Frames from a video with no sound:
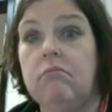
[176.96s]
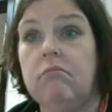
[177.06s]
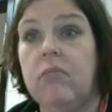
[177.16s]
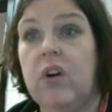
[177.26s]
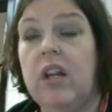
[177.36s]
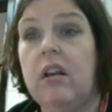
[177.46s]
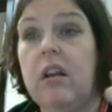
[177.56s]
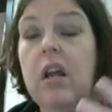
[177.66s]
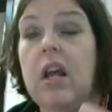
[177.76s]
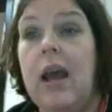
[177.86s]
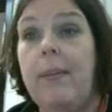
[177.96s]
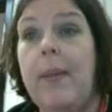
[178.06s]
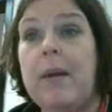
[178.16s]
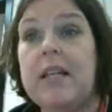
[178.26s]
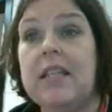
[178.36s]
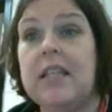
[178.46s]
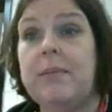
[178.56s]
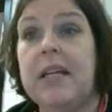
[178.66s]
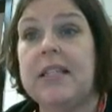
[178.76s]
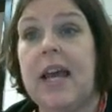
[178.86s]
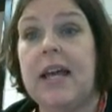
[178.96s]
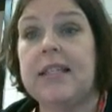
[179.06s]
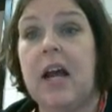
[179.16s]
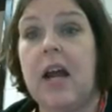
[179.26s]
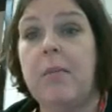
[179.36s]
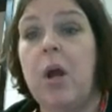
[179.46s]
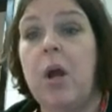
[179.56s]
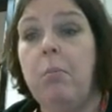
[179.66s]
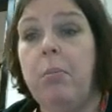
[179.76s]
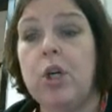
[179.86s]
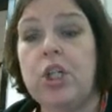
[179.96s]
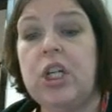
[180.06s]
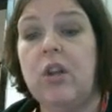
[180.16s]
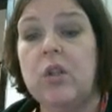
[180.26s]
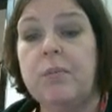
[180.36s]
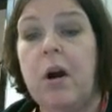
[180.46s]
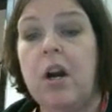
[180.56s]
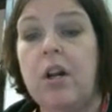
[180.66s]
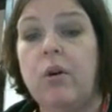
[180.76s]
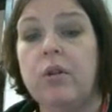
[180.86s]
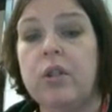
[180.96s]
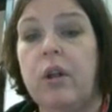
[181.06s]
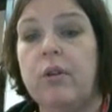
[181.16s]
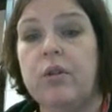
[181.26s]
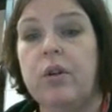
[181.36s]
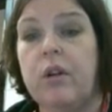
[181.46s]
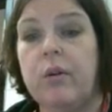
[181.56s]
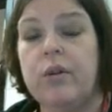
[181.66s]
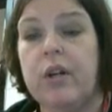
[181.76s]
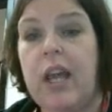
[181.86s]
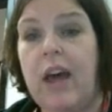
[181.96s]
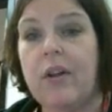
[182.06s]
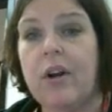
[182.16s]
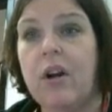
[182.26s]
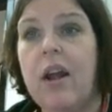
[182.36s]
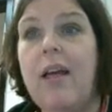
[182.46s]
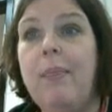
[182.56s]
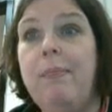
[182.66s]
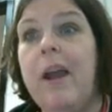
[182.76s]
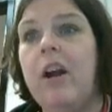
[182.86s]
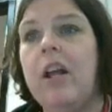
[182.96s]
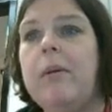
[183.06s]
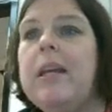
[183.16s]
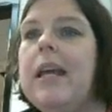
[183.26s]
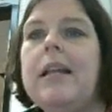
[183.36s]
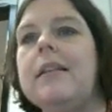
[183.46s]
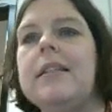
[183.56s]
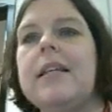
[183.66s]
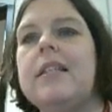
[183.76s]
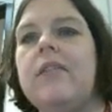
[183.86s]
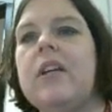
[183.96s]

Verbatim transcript: right? And that makes sense because as I'm pushing those particles closer and closer together, they're going to be hitting the sides of the